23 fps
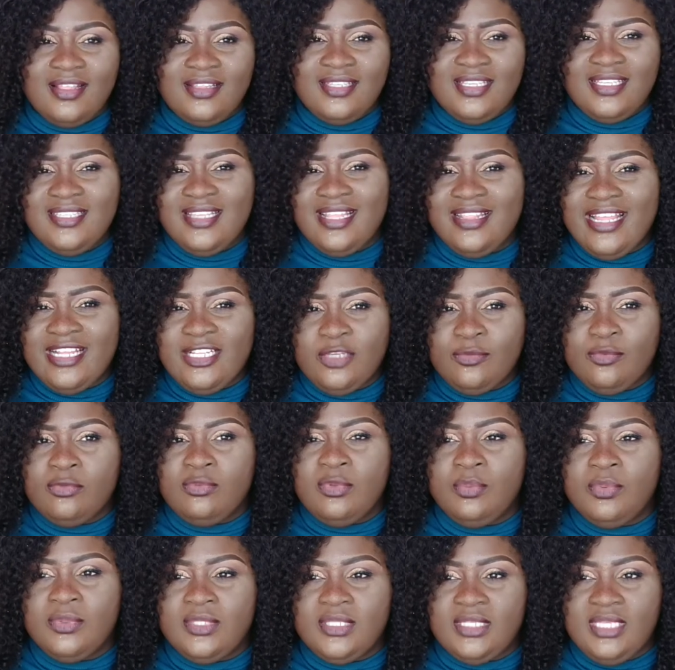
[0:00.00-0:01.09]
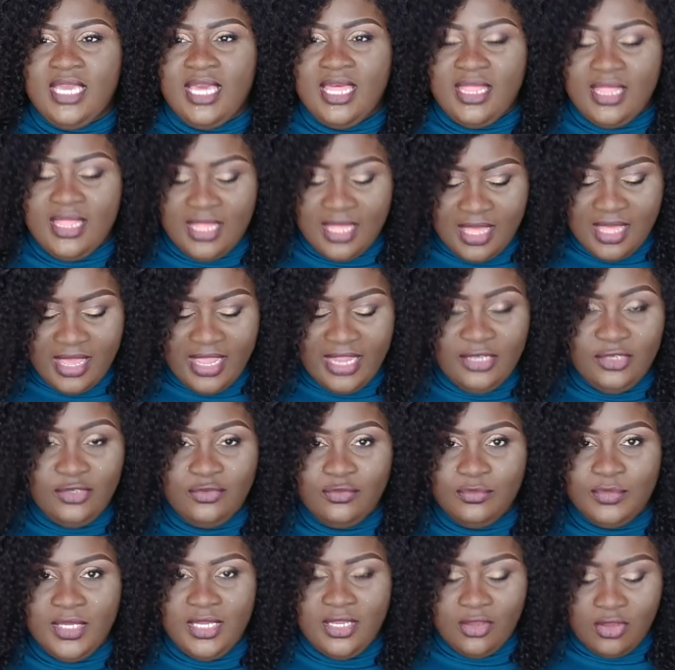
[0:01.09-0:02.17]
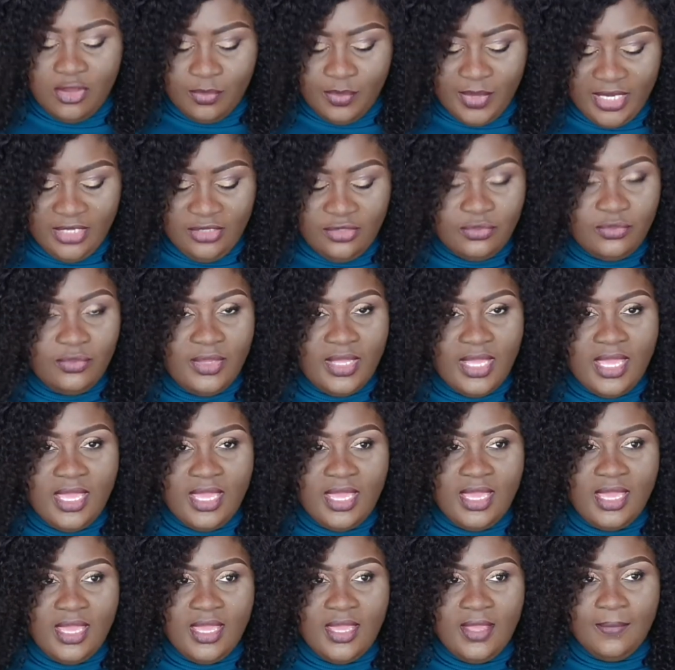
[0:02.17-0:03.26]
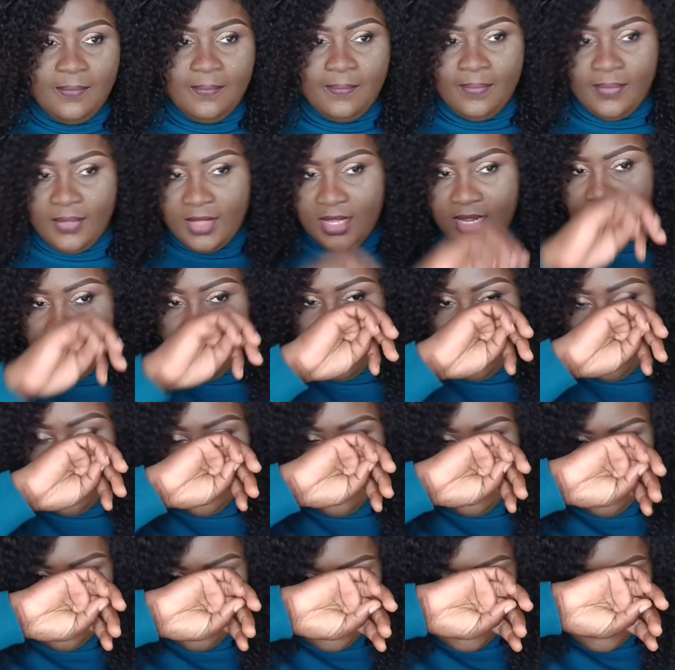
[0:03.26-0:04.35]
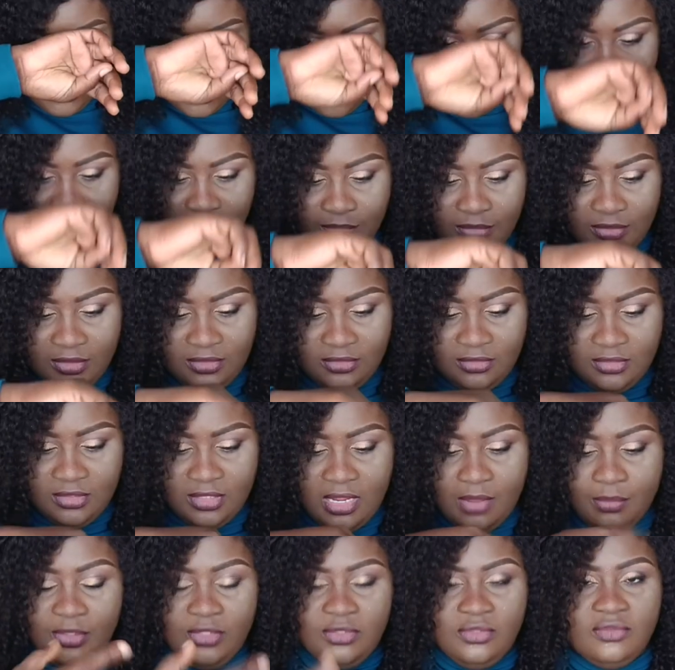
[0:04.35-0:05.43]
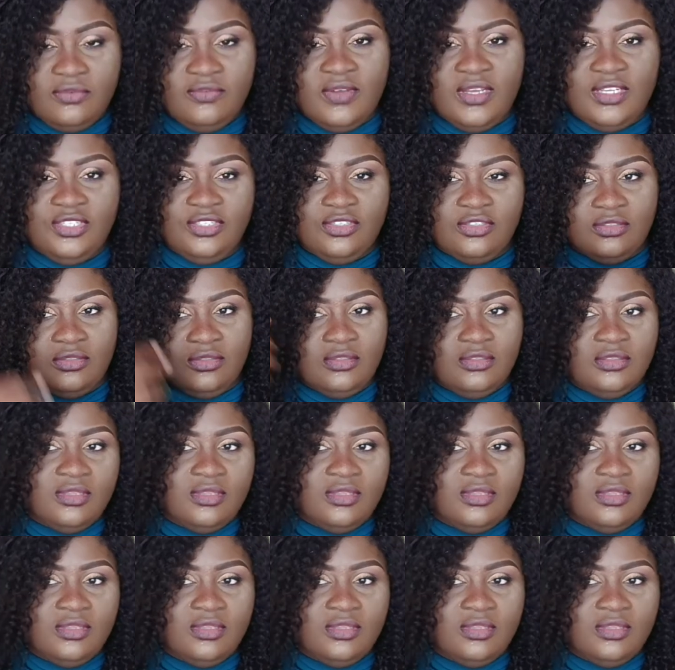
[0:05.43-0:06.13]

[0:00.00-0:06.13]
since I like to put people together, I do makeup, I do hair, and now I'm into fashion.